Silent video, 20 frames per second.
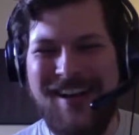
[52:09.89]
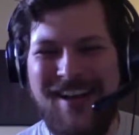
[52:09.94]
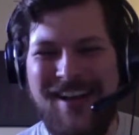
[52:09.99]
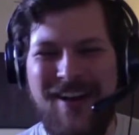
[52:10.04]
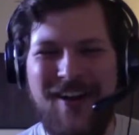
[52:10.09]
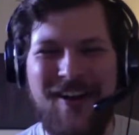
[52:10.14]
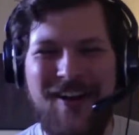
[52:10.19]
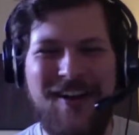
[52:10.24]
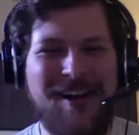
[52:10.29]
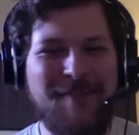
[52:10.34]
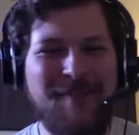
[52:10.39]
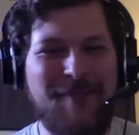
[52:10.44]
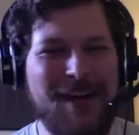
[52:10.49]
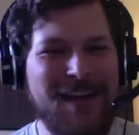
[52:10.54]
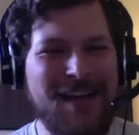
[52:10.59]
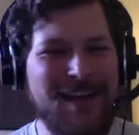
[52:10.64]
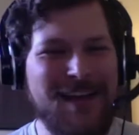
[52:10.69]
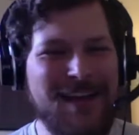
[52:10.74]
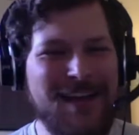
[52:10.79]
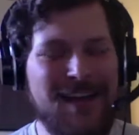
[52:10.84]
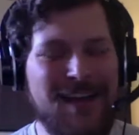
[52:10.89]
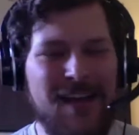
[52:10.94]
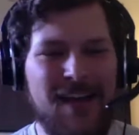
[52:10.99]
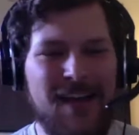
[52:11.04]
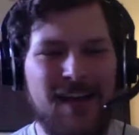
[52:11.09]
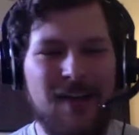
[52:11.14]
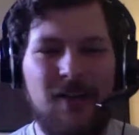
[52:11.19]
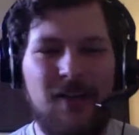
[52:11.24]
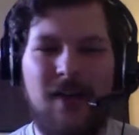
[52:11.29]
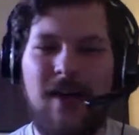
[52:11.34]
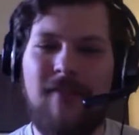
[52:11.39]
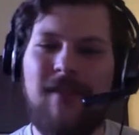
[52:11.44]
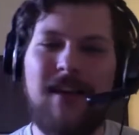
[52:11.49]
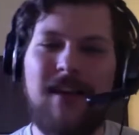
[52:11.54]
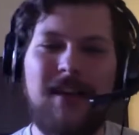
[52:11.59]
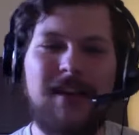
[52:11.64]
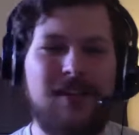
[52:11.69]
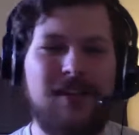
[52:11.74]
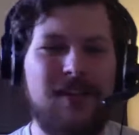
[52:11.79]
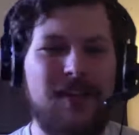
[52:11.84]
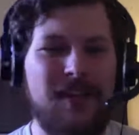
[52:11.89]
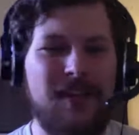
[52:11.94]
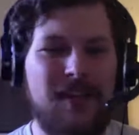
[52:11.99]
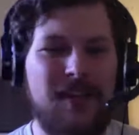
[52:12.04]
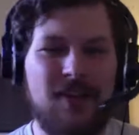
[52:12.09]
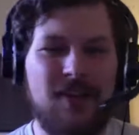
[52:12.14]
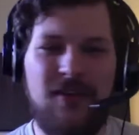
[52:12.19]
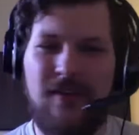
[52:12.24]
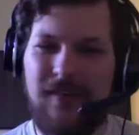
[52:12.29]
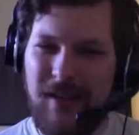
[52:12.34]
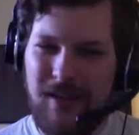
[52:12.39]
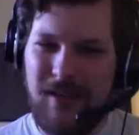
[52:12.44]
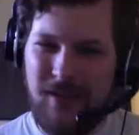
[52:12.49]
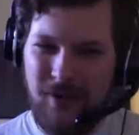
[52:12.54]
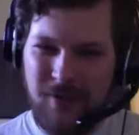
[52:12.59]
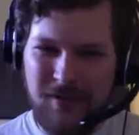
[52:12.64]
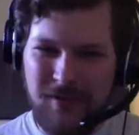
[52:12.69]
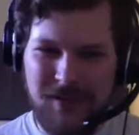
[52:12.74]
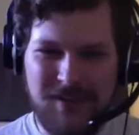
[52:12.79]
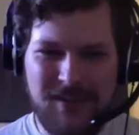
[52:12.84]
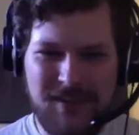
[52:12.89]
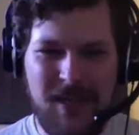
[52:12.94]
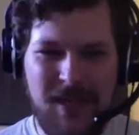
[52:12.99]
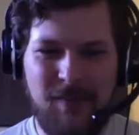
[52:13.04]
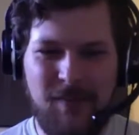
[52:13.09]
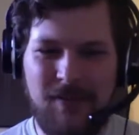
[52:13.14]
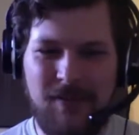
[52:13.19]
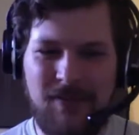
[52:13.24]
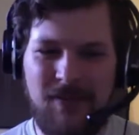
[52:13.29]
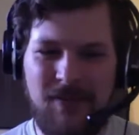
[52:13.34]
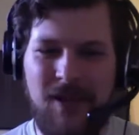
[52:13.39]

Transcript: right, Mike. You have any you have any closing statements?